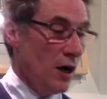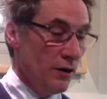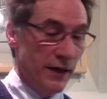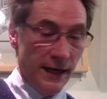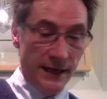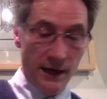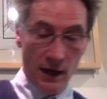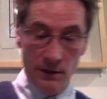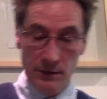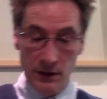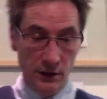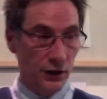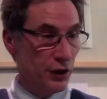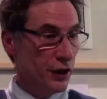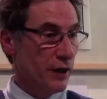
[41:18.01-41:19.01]
Okay, yeah, I was going
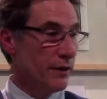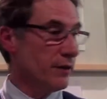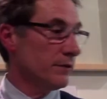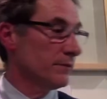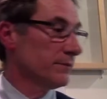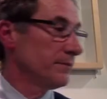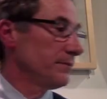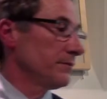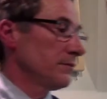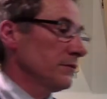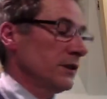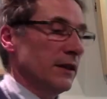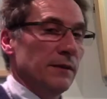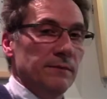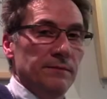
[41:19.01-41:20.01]
to show you.
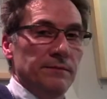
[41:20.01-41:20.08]
Right.